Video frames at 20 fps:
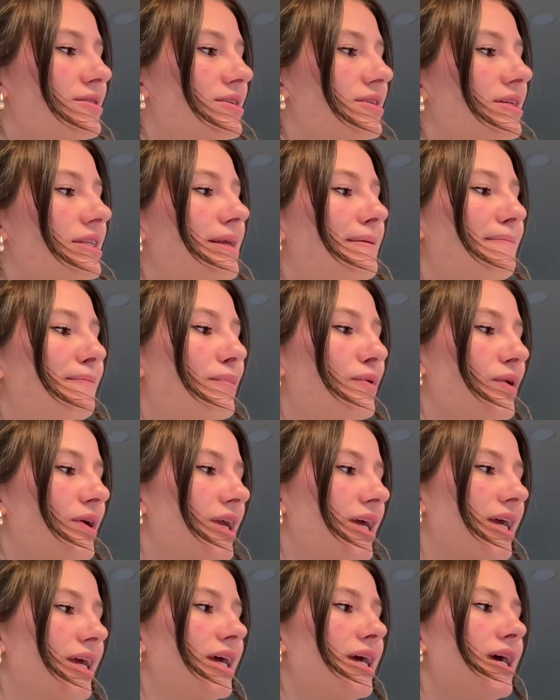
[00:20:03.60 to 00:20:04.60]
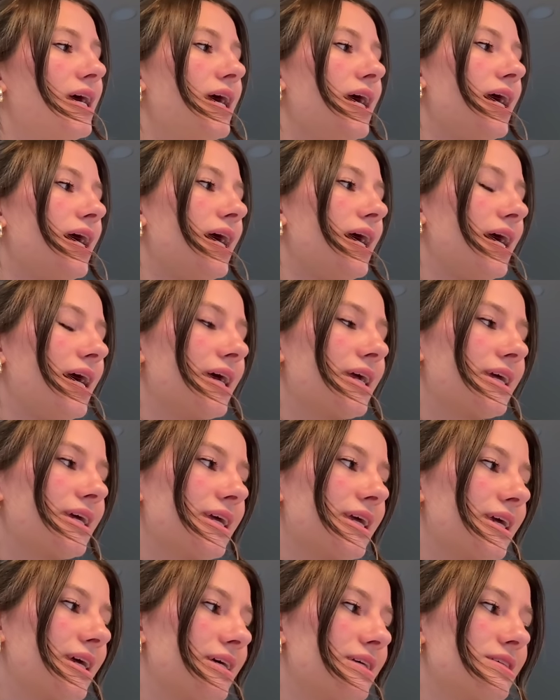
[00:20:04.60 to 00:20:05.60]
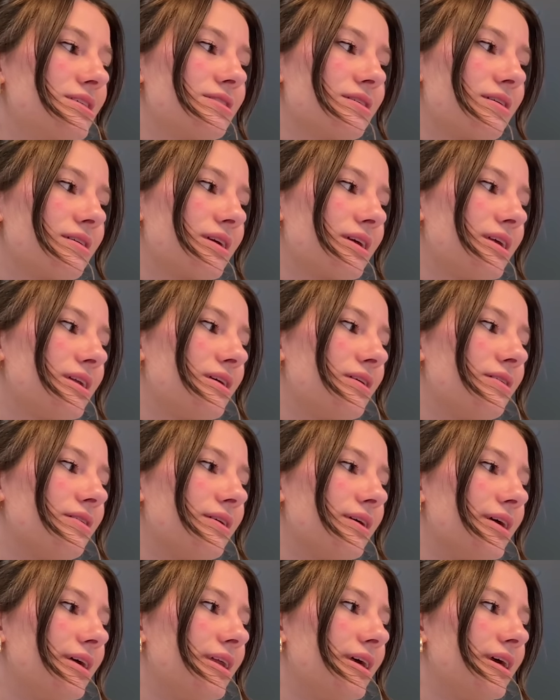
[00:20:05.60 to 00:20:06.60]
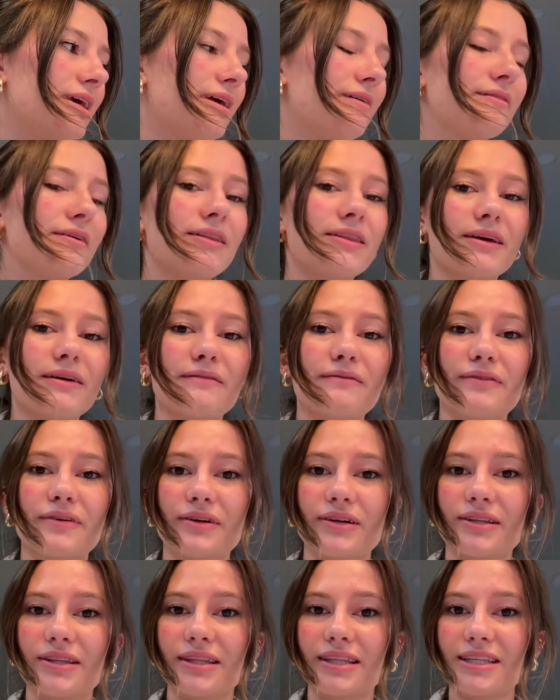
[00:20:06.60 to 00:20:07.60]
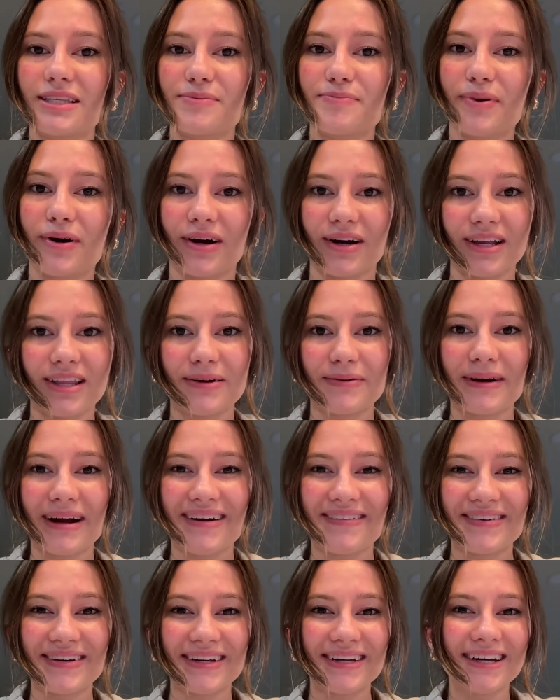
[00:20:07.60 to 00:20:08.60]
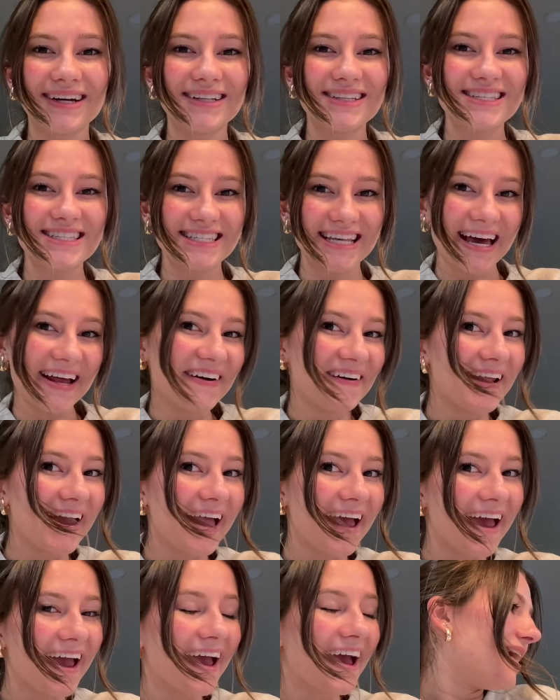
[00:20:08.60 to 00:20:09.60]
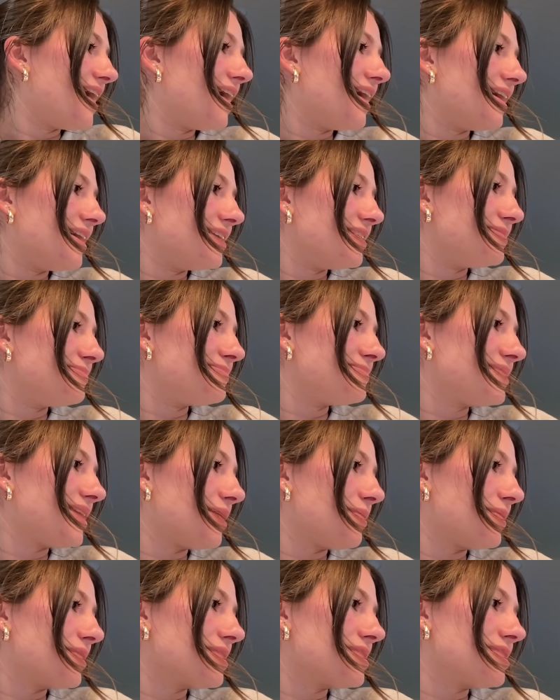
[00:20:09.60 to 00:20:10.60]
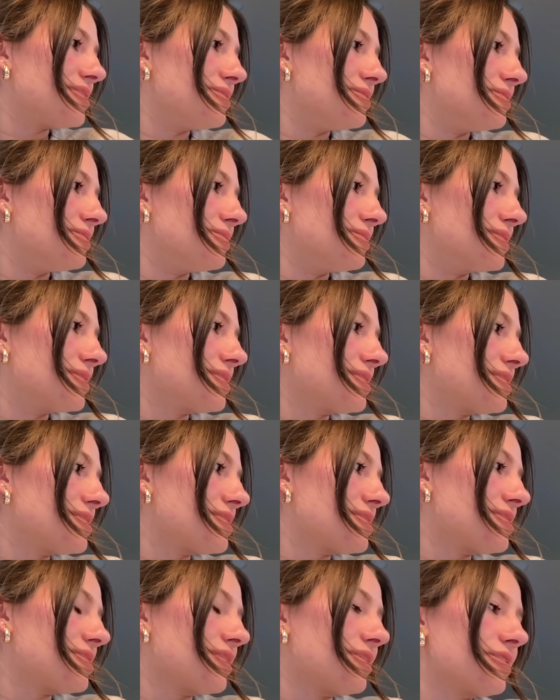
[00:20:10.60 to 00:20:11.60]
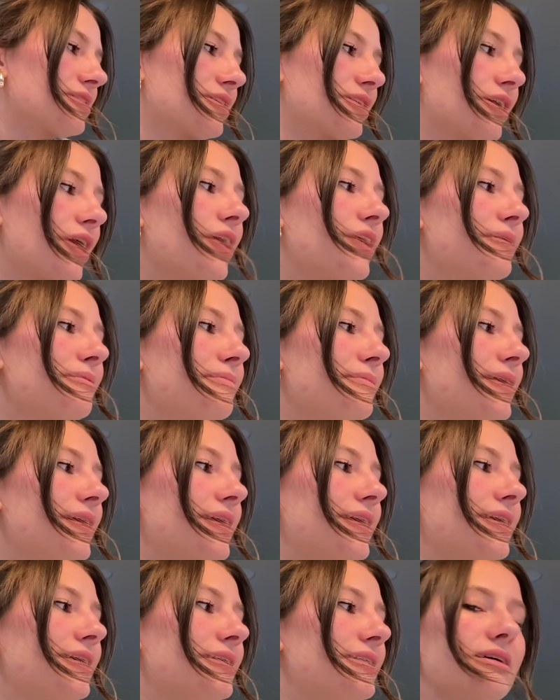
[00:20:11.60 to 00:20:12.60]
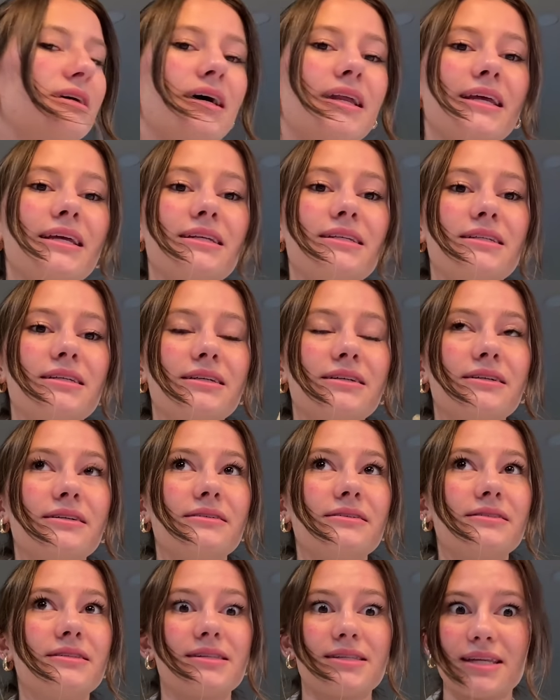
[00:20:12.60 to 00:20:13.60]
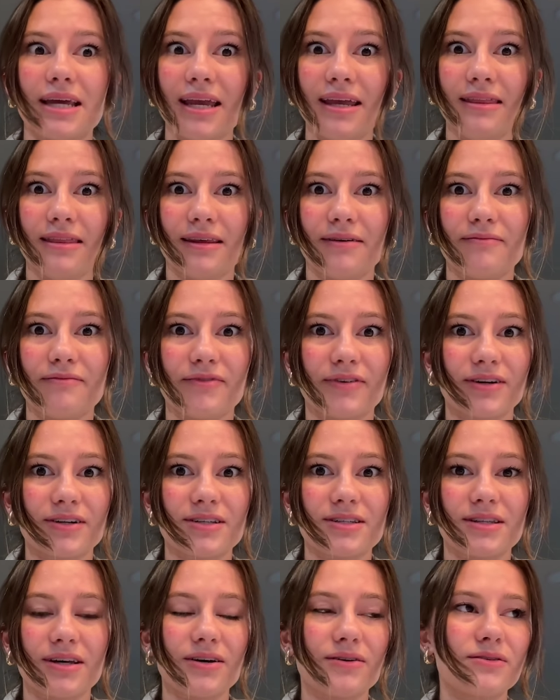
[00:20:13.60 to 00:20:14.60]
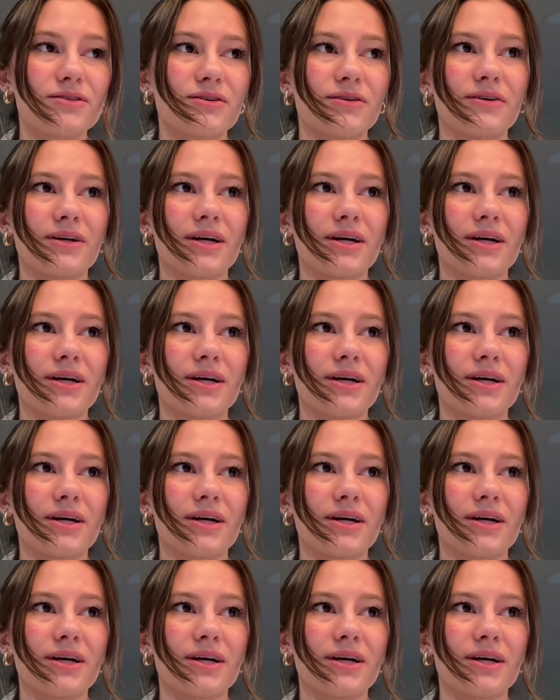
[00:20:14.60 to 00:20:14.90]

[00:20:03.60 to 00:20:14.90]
during the morning, I can get started on everything for this party that we're having on Saturday. Um, I want to start the garden bed. I need to stain them first though. So